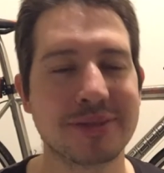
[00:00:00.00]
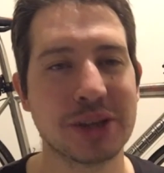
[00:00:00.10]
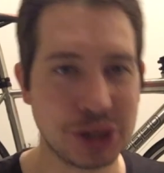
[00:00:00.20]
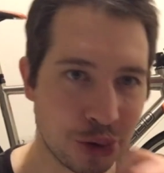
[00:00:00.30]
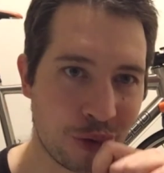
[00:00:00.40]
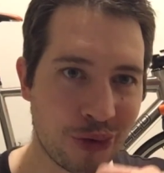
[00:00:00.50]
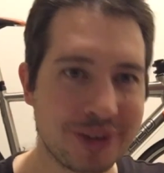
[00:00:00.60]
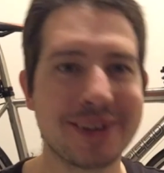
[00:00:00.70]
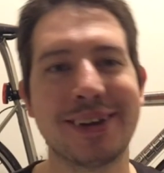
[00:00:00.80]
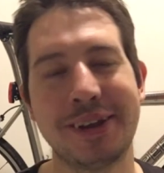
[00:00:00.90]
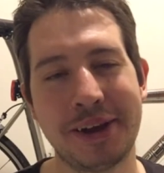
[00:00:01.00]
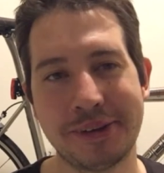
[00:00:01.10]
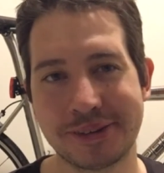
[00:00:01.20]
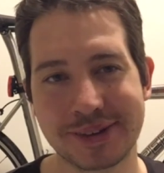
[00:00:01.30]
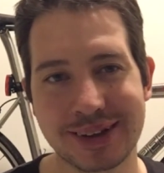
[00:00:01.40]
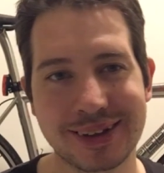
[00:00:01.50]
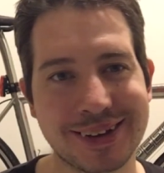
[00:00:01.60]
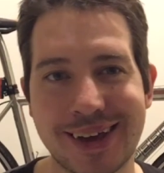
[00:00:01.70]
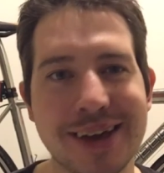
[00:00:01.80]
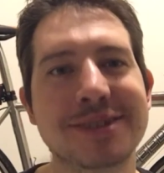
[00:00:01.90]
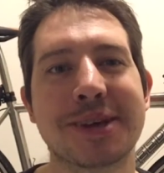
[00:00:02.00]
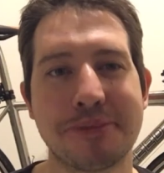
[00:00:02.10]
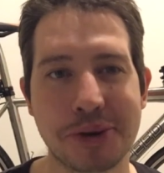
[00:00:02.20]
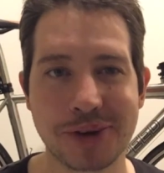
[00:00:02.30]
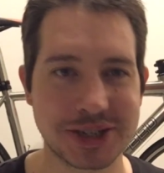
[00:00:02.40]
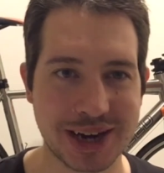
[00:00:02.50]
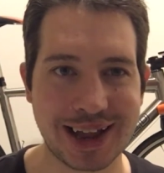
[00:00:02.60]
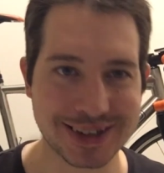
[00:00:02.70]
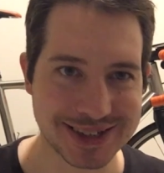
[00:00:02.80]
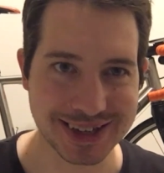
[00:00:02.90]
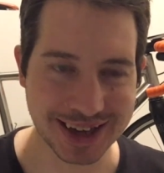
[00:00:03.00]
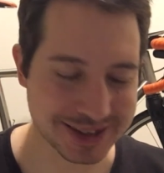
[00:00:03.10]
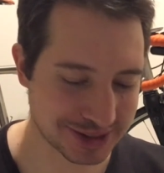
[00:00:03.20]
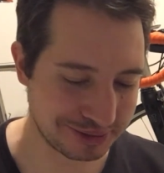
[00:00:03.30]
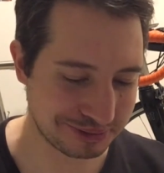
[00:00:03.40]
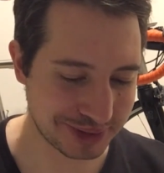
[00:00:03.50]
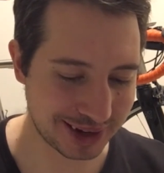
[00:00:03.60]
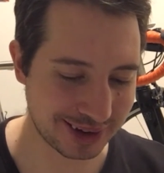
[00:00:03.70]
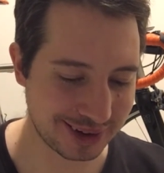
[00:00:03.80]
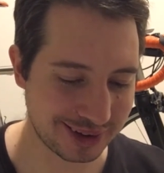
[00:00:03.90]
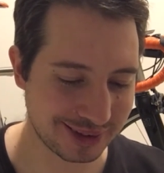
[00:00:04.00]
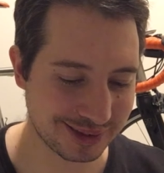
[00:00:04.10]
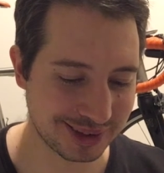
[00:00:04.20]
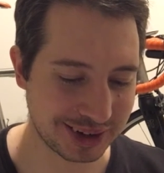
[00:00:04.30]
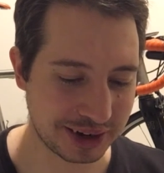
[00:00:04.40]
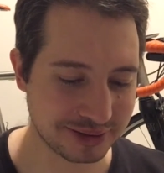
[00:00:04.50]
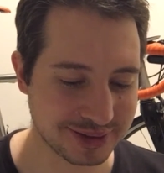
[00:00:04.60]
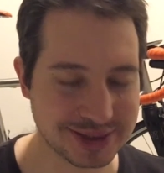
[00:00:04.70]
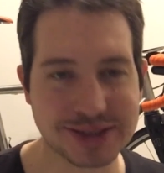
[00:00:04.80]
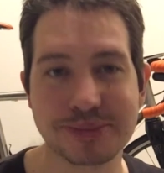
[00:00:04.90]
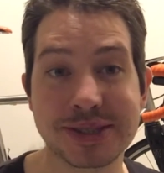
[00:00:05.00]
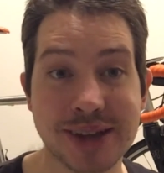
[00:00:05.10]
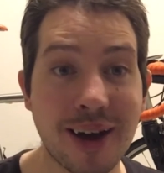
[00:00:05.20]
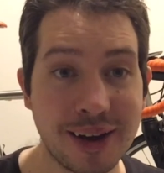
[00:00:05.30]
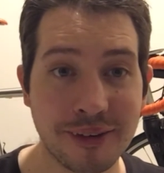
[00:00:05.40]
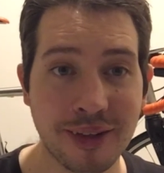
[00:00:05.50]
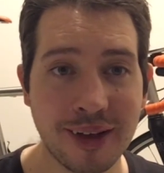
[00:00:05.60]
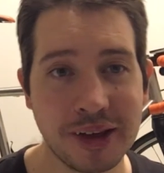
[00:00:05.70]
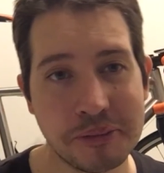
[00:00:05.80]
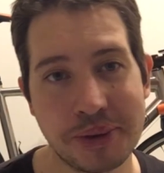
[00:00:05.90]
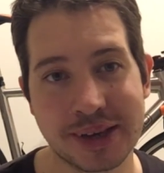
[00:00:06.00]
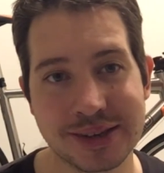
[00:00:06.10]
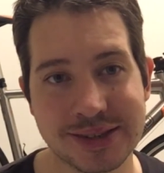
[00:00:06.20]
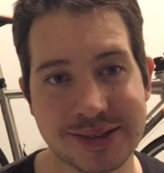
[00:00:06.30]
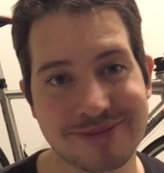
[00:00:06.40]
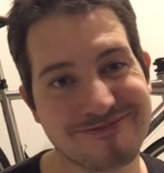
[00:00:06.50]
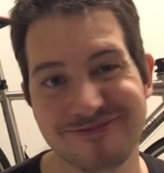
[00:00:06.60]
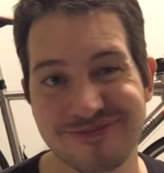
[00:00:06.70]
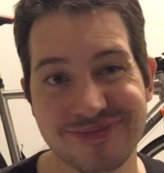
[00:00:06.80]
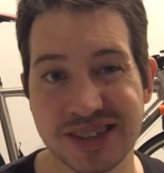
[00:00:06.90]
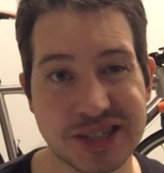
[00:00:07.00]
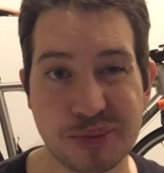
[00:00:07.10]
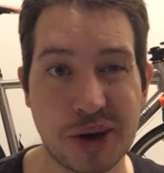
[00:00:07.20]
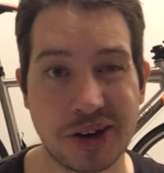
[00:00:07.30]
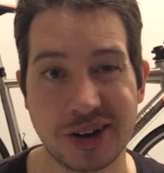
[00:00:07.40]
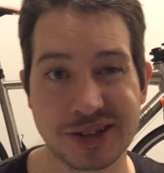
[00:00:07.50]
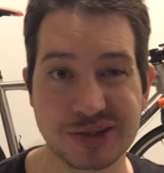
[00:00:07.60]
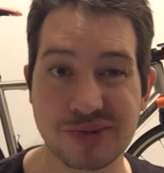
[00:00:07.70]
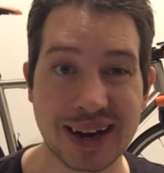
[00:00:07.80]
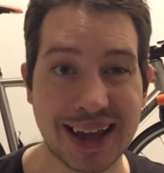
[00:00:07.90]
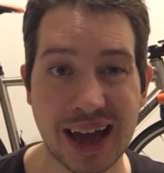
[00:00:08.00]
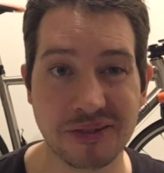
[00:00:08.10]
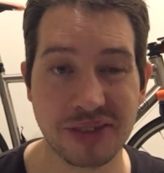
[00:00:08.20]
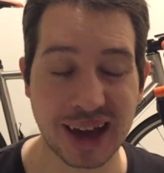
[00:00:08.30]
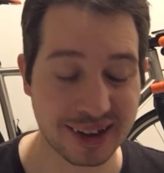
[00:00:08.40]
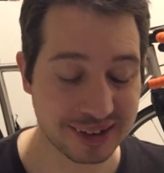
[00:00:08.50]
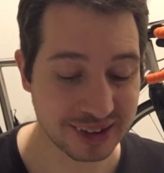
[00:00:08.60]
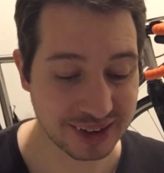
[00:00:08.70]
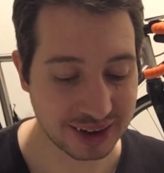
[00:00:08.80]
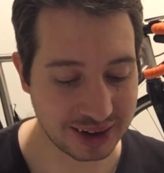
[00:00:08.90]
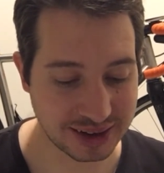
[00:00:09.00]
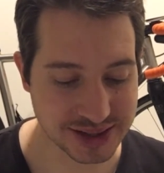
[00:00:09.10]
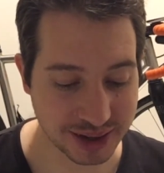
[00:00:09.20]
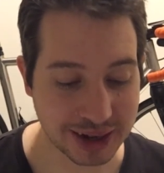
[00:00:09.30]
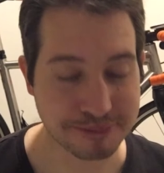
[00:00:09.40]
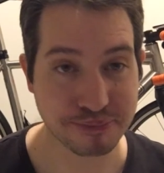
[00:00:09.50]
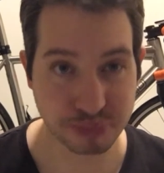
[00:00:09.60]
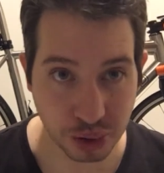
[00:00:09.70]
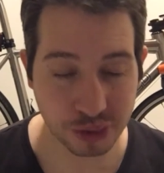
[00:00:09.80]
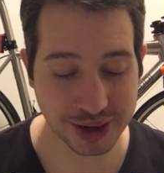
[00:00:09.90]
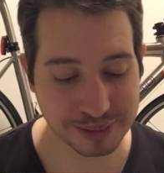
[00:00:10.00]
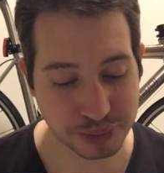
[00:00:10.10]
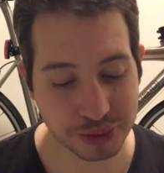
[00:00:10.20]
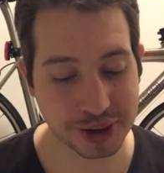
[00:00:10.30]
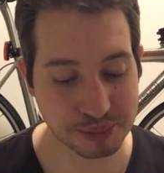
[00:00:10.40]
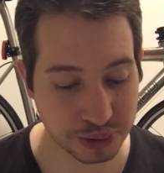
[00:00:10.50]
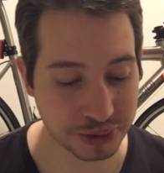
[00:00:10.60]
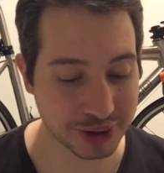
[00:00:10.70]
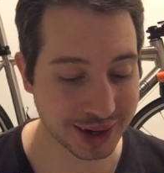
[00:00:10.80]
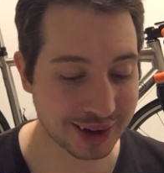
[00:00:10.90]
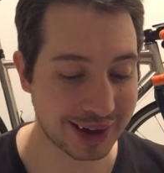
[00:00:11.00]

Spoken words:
Yawn, get some originality, get some, some style, because Shimano doesn't really have that. So yeah, boring, boring, boring.